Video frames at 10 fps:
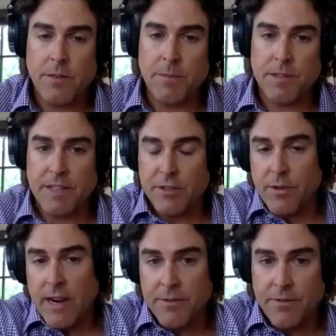because that's
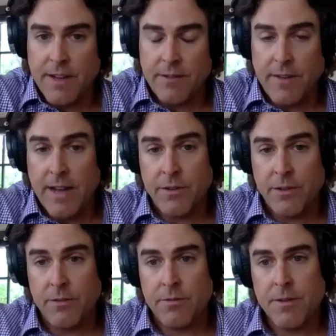where I have to find
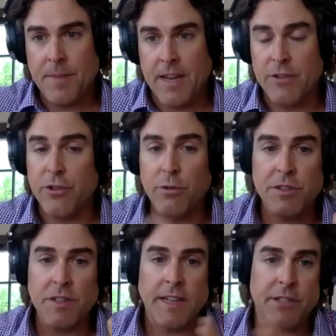value. I don't
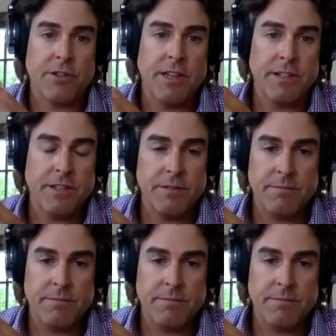see that trend